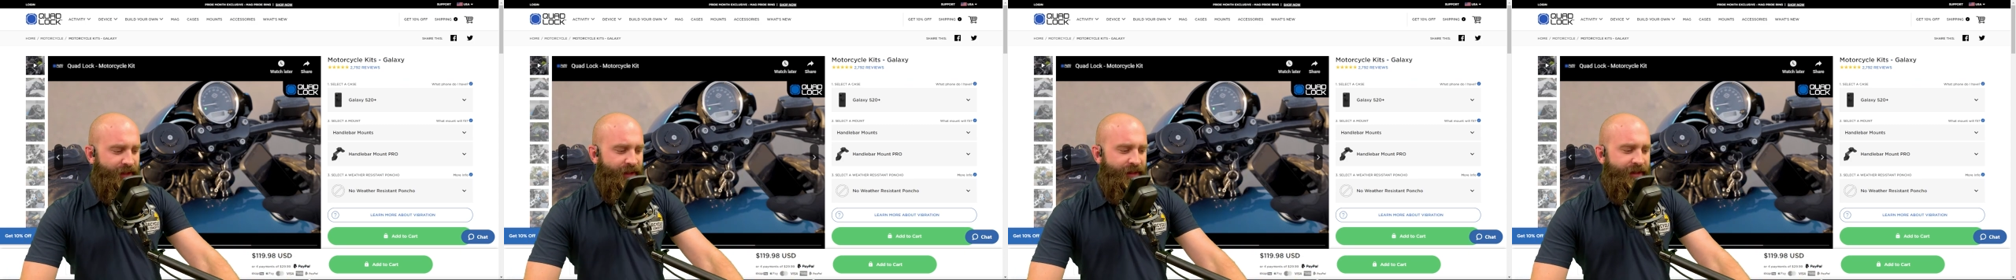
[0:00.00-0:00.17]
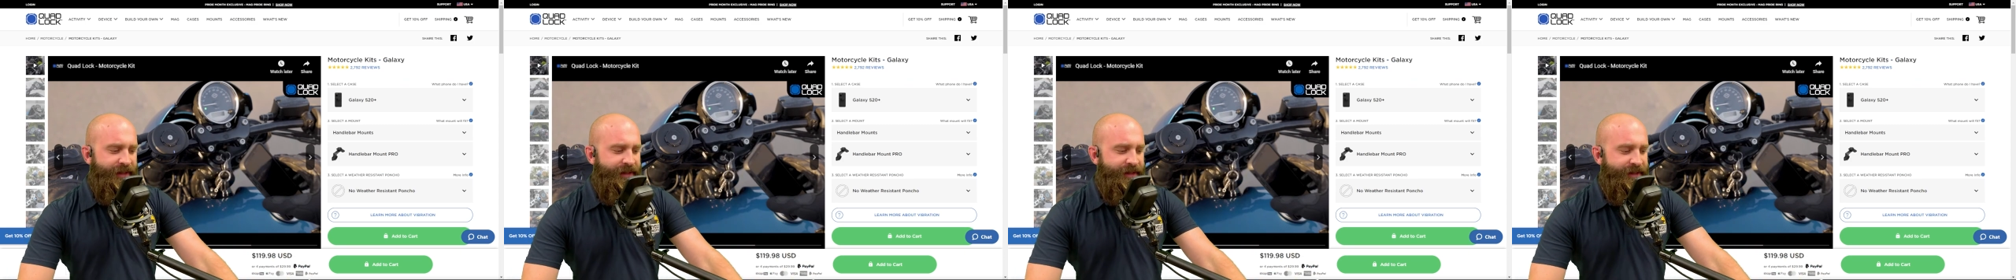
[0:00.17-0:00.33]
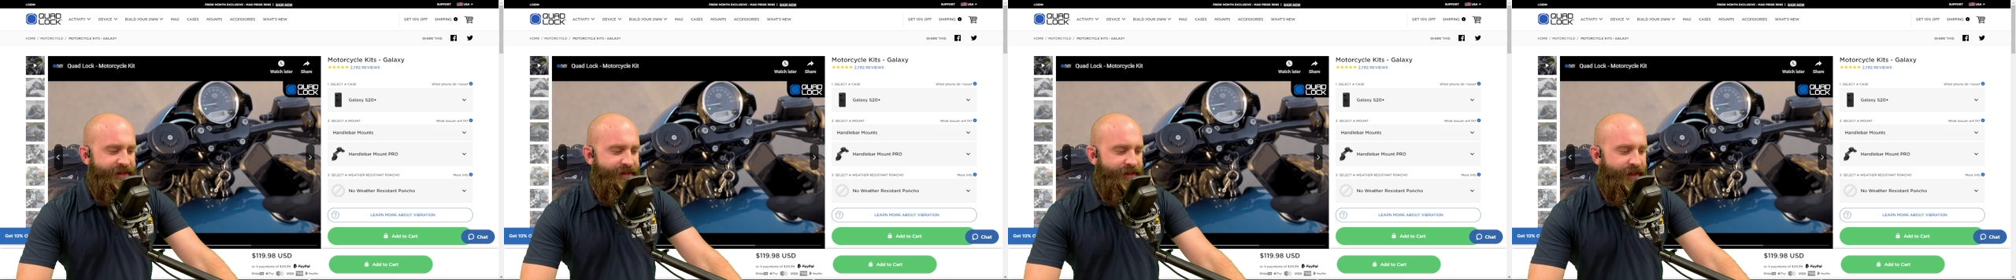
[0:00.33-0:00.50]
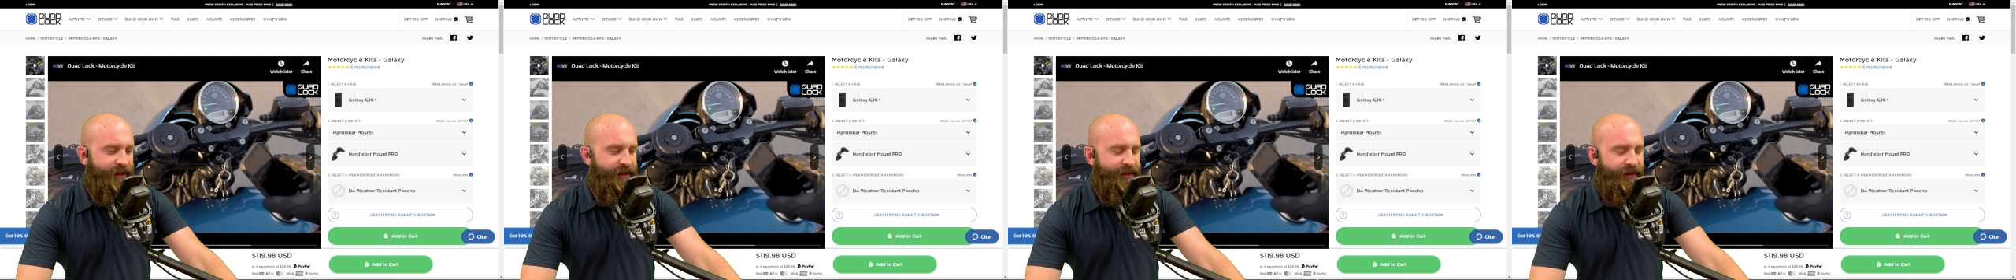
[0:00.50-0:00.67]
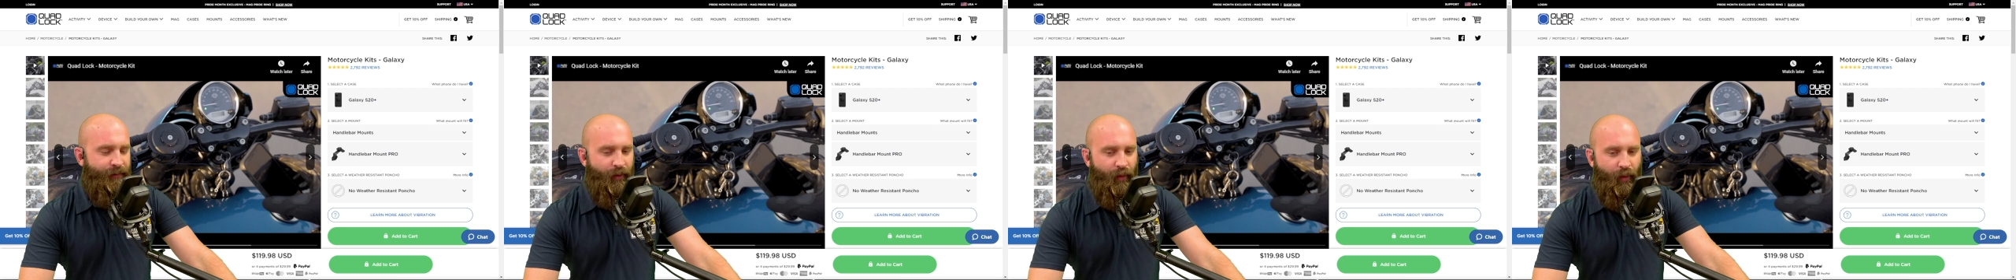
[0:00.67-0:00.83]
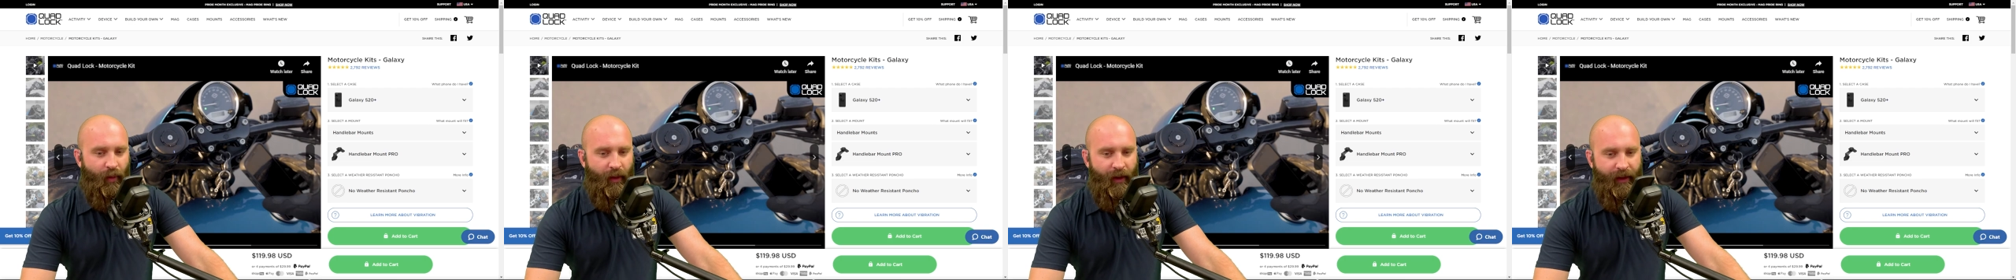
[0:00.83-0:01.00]
is uh,
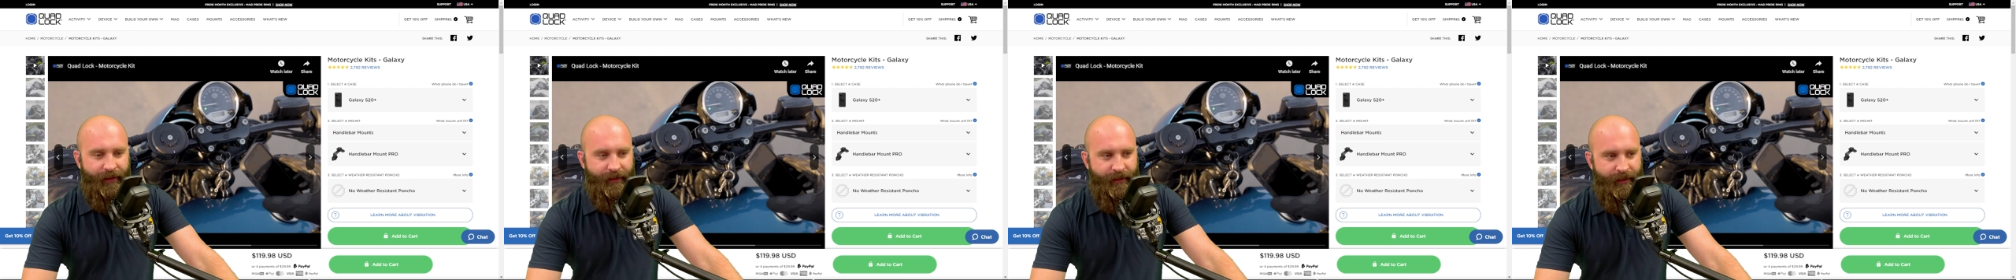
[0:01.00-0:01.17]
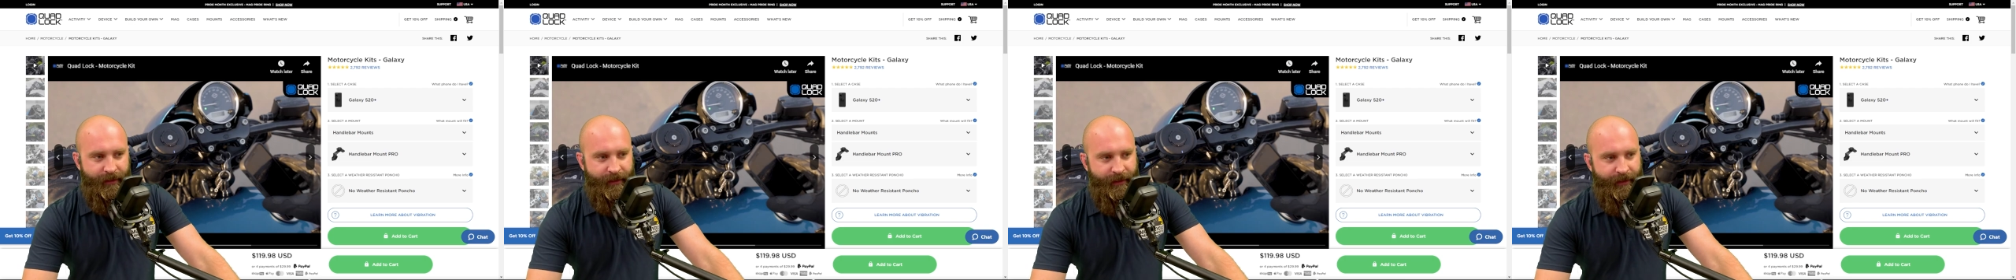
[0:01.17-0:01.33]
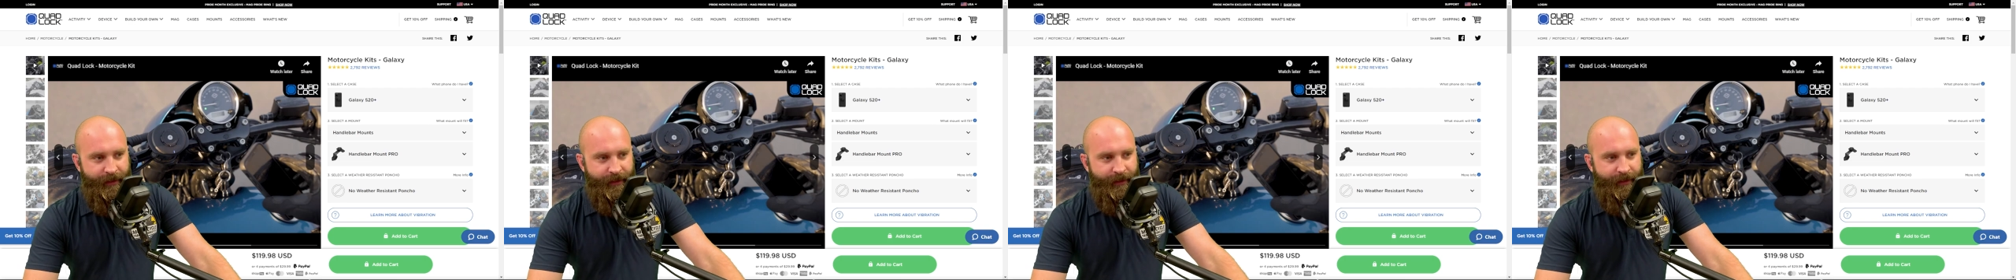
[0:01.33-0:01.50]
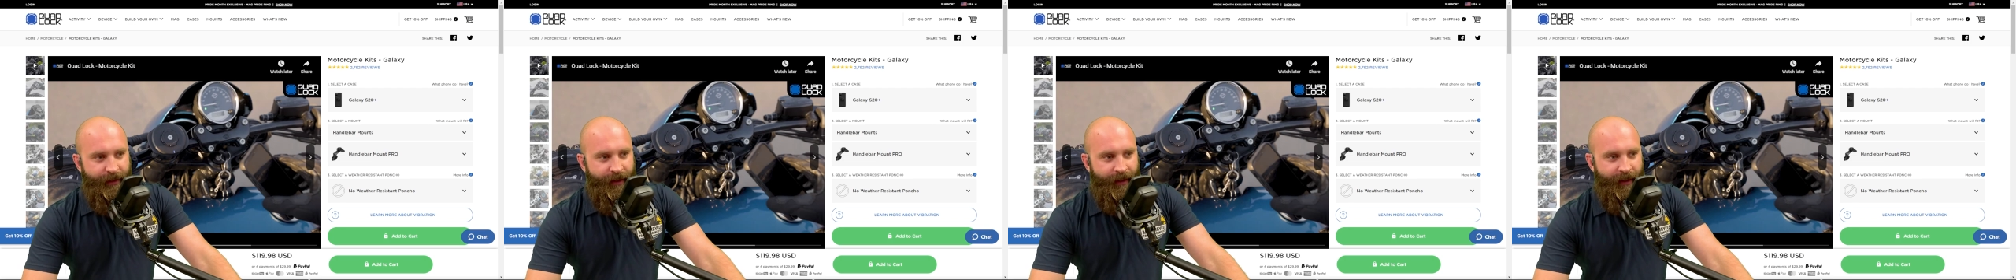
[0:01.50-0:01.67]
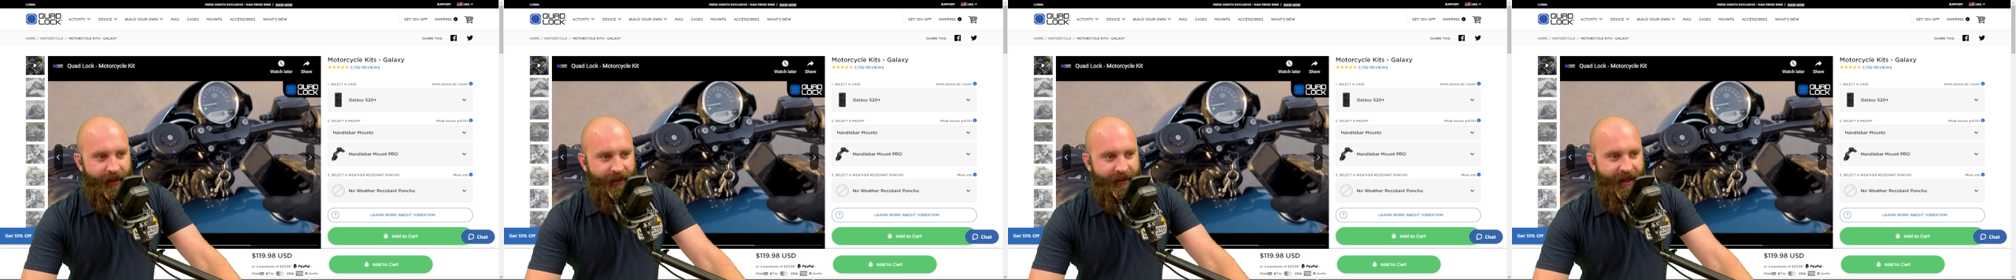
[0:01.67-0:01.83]
number one, uh,